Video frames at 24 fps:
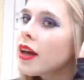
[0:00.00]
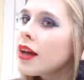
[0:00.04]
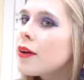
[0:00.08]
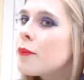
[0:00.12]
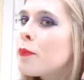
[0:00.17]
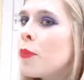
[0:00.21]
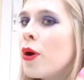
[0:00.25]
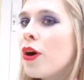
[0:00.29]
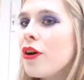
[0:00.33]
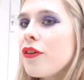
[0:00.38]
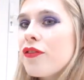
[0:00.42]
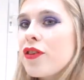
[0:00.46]

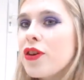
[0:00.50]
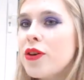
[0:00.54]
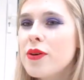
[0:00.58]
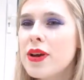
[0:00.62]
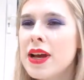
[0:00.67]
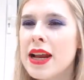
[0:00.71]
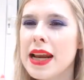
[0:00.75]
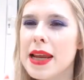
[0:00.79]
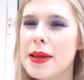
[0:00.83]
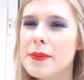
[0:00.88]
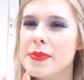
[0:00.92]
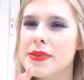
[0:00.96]
put a few
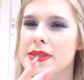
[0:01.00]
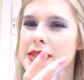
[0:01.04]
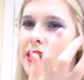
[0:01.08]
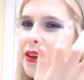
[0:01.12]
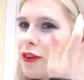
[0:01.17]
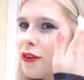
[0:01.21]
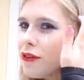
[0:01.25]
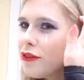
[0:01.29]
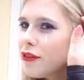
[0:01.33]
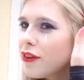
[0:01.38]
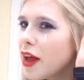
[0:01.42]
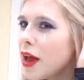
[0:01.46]
clips in
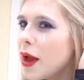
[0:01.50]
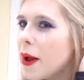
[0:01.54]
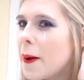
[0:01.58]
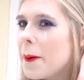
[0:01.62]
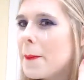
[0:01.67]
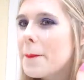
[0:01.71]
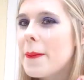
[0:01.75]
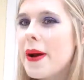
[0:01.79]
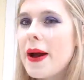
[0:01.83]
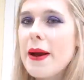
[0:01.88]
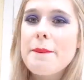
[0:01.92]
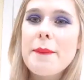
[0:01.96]
of like
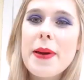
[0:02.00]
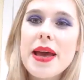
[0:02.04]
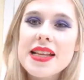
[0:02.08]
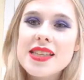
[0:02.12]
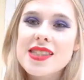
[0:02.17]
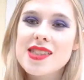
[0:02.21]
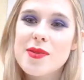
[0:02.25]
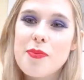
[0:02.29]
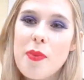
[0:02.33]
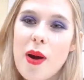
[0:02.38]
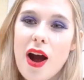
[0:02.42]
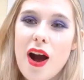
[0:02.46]
my
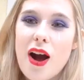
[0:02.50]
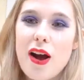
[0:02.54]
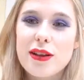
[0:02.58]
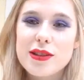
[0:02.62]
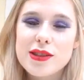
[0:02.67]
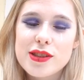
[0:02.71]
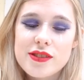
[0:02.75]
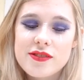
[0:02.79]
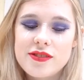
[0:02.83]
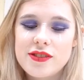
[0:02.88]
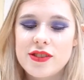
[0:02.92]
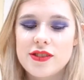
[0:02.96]
best
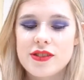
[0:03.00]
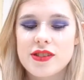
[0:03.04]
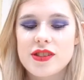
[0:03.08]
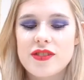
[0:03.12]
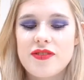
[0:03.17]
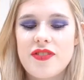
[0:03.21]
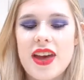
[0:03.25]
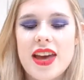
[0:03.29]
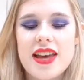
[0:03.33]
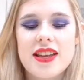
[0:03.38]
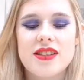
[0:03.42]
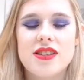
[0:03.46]
parts of
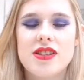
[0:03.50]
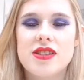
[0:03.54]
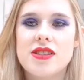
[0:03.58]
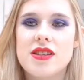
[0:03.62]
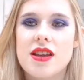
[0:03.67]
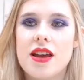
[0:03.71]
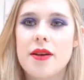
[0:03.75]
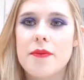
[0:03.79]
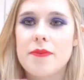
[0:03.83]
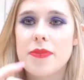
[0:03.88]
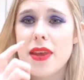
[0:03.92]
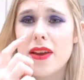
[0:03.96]
Nozfest.
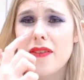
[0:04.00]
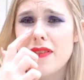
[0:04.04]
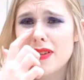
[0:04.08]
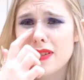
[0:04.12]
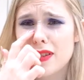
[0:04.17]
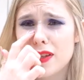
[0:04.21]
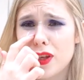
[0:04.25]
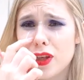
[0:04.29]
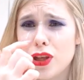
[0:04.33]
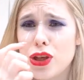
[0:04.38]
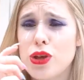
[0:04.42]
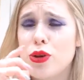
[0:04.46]
There is
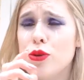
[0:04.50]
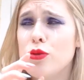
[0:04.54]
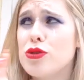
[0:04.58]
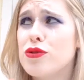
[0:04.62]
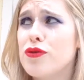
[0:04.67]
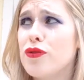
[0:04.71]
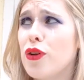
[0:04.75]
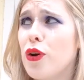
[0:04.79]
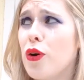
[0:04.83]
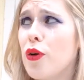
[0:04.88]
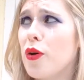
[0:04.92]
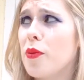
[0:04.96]
a huge
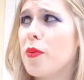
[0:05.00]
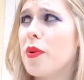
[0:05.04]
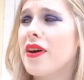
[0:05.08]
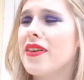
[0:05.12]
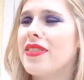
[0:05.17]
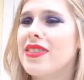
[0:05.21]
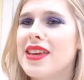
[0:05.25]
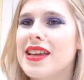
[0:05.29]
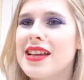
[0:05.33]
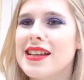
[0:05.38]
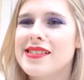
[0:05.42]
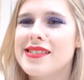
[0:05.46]
vlog, but I
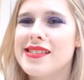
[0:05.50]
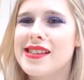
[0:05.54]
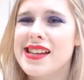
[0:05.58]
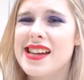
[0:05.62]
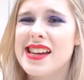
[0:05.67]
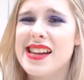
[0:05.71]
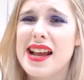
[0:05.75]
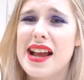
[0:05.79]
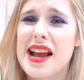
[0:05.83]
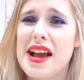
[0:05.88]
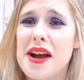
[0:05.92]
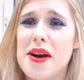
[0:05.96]
think it's like
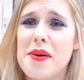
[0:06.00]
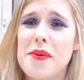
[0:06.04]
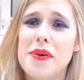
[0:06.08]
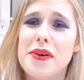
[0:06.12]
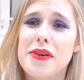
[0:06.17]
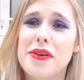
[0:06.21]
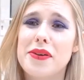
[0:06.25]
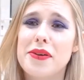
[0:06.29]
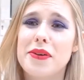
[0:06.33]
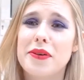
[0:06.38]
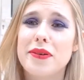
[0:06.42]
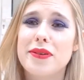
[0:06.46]
an hour
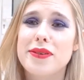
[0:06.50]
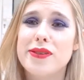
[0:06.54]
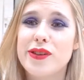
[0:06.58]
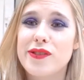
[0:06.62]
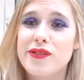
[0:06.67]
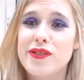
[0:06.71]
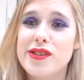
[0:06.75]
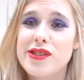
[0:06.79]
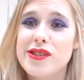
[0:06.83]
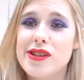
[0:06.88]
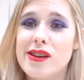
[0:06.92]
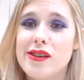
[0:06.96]
long, so
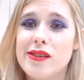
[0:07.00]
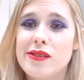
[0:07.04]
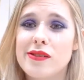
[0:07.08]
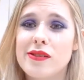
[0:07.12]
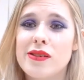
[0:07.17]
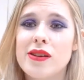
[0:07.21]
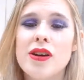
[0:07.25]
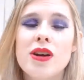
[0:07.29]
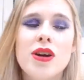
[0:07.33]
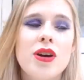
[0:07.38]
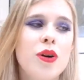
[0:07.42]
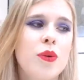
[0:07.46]
if you don't
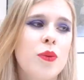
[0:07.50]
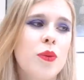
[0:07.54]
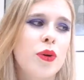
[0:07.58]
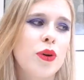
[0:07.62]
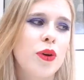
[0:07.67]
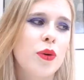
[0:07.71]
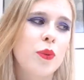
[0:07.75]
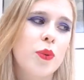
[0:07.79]
want to